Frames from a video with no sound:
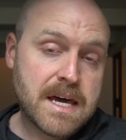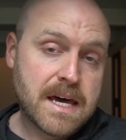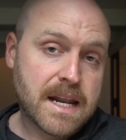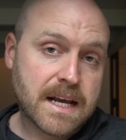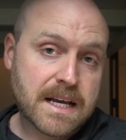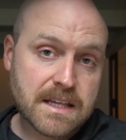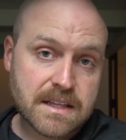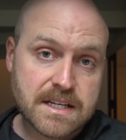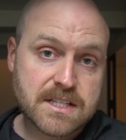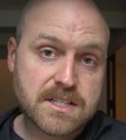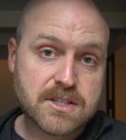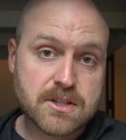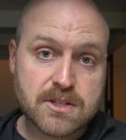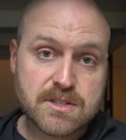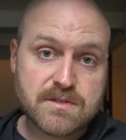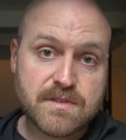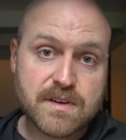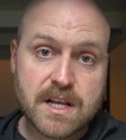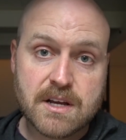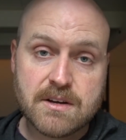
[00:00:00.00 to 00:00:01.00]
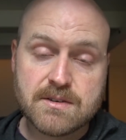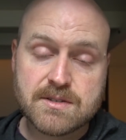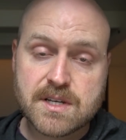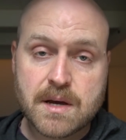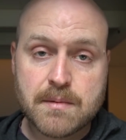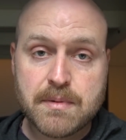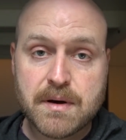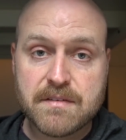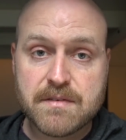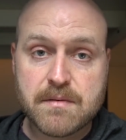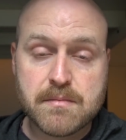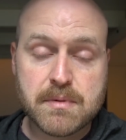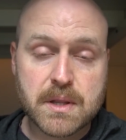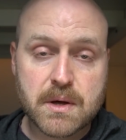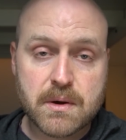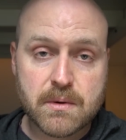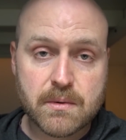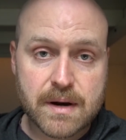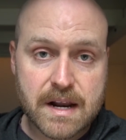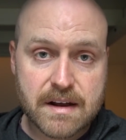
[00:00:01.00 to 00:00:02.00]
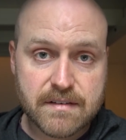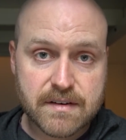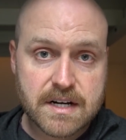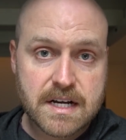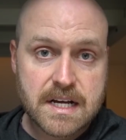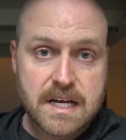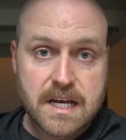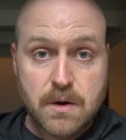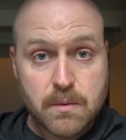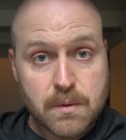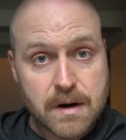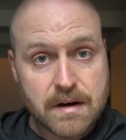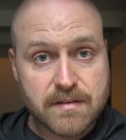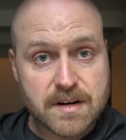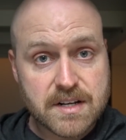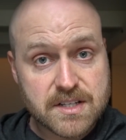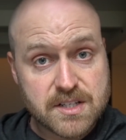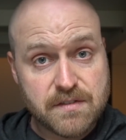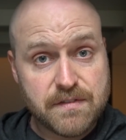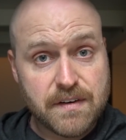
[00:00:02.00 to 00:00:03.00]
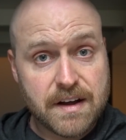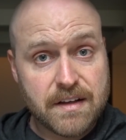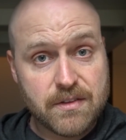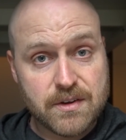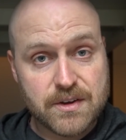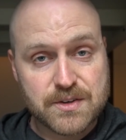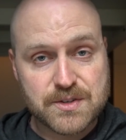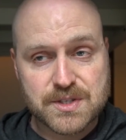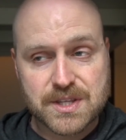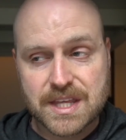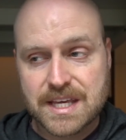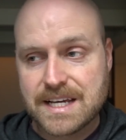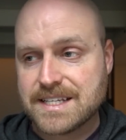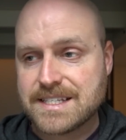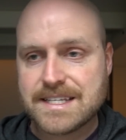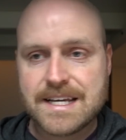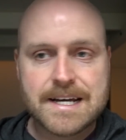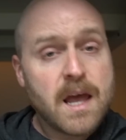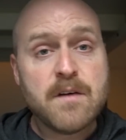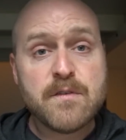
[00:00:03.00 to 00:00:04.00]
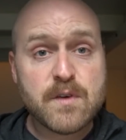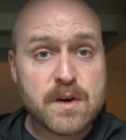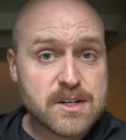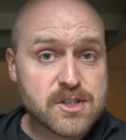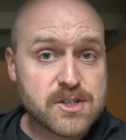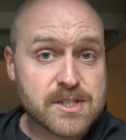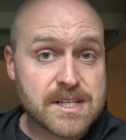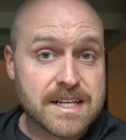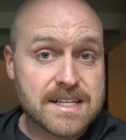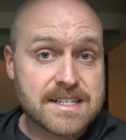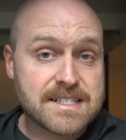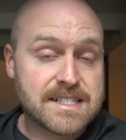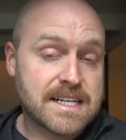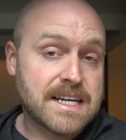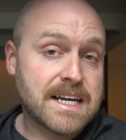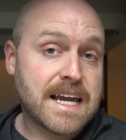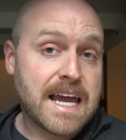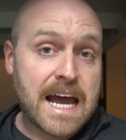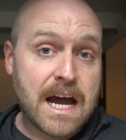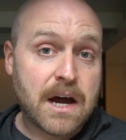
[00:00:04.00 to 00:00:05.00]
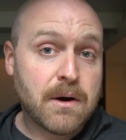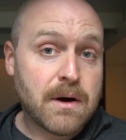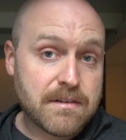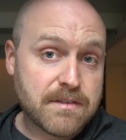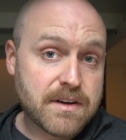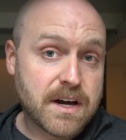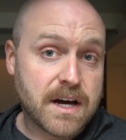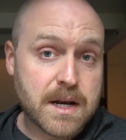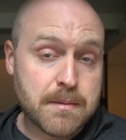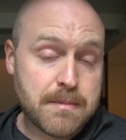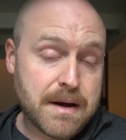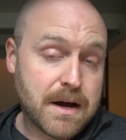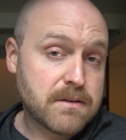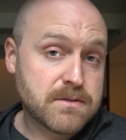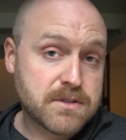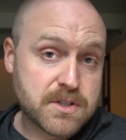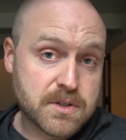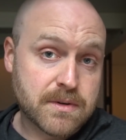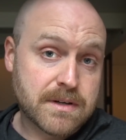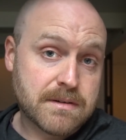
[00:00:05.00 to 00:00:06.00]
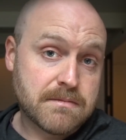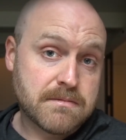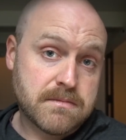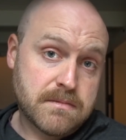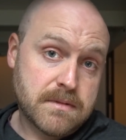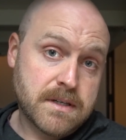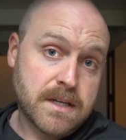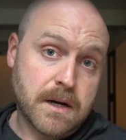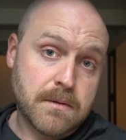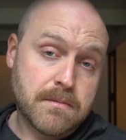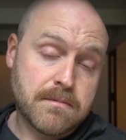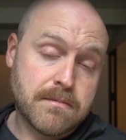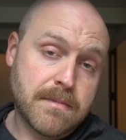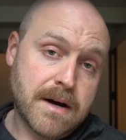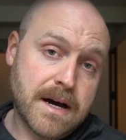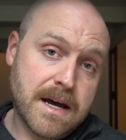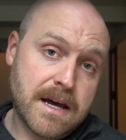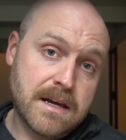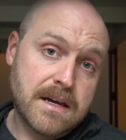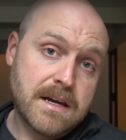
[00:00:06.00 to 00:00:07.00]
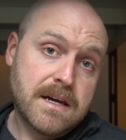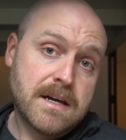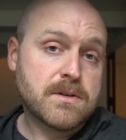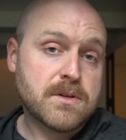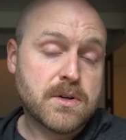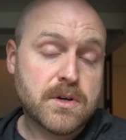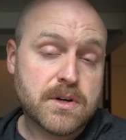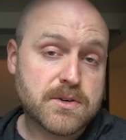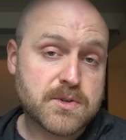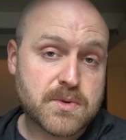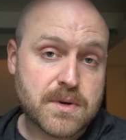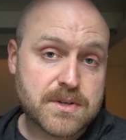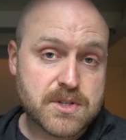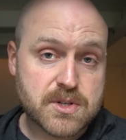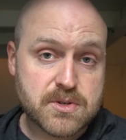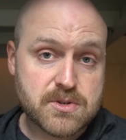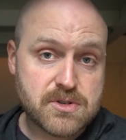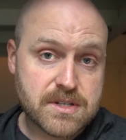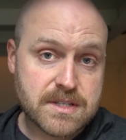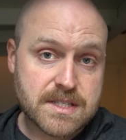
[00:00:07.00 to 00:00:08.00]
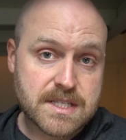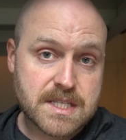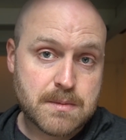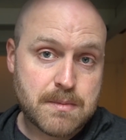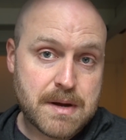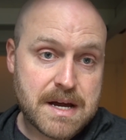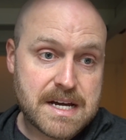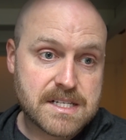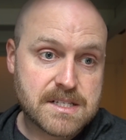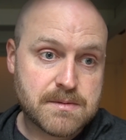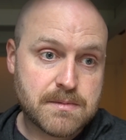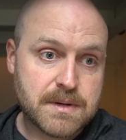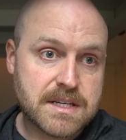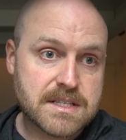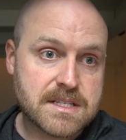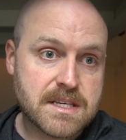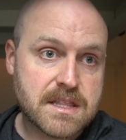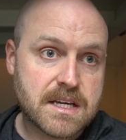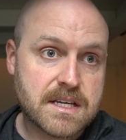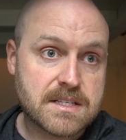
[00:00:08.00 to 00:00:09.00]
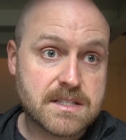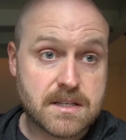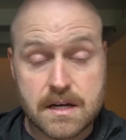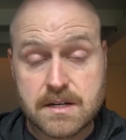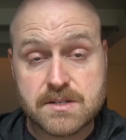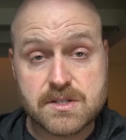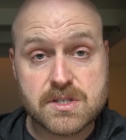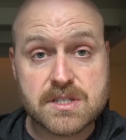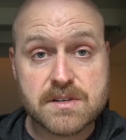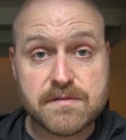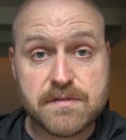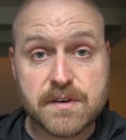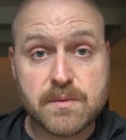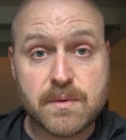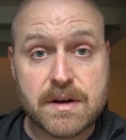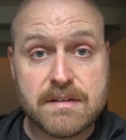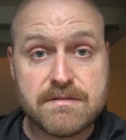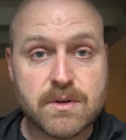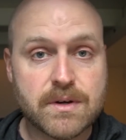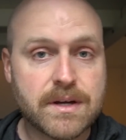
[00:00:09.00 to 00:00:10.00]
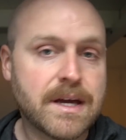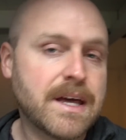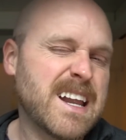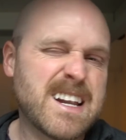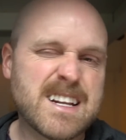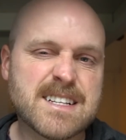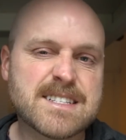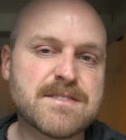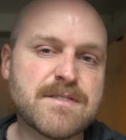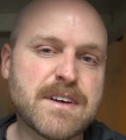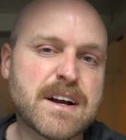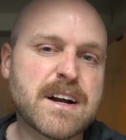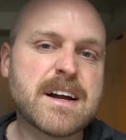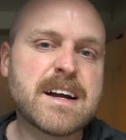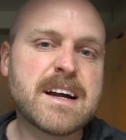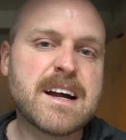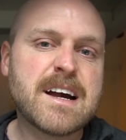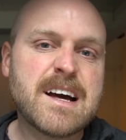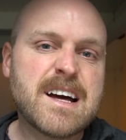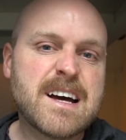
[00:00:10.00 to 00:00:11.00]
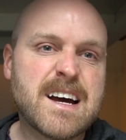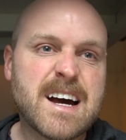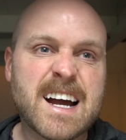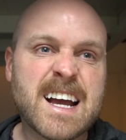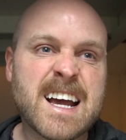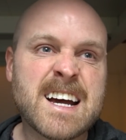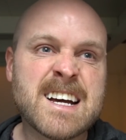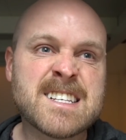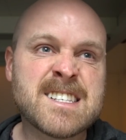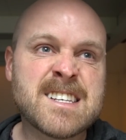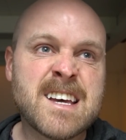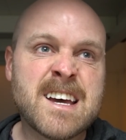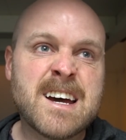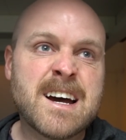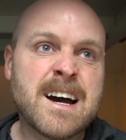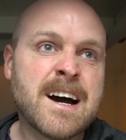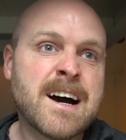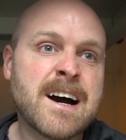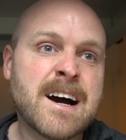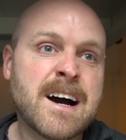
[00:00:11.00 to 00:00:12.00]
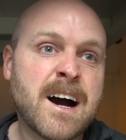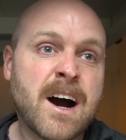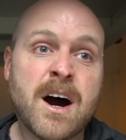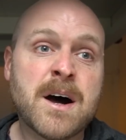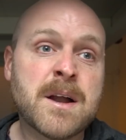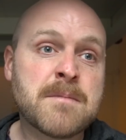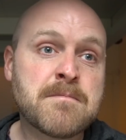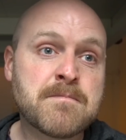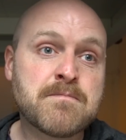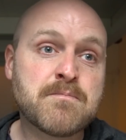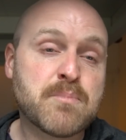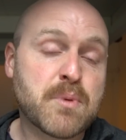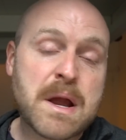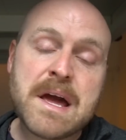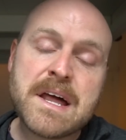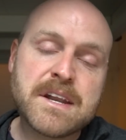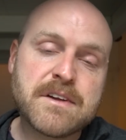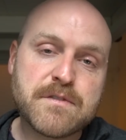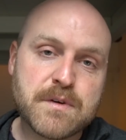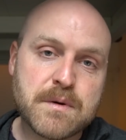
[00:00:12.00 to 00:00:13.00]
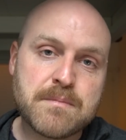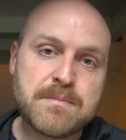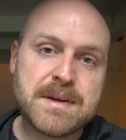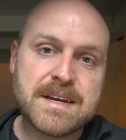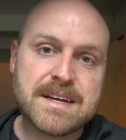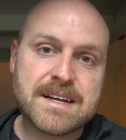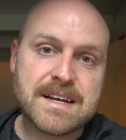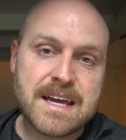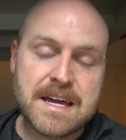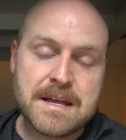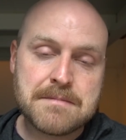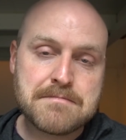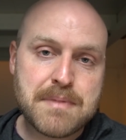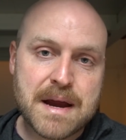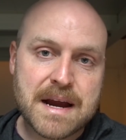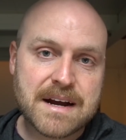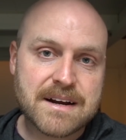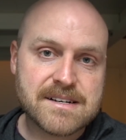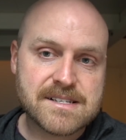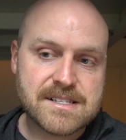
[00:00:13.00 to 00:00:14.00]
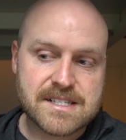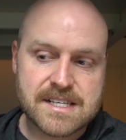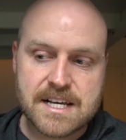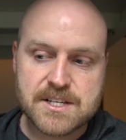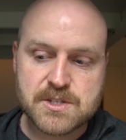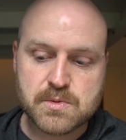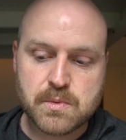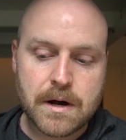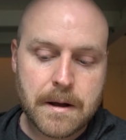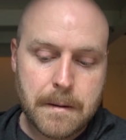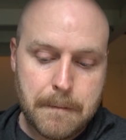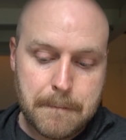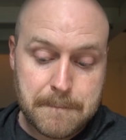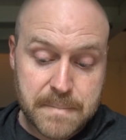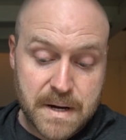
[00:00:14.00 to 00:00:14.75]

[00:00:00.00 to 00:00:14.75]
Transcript: And I can link to those videos above and below, whatever, wherever it is you find those links. If you're interested in seeing how I've gone about doing, you know, my New Year's resolutions in the past, because I think it's, it's just a fun way of doing it. And it's very, I guess, uh, on brand for being in Paris as well.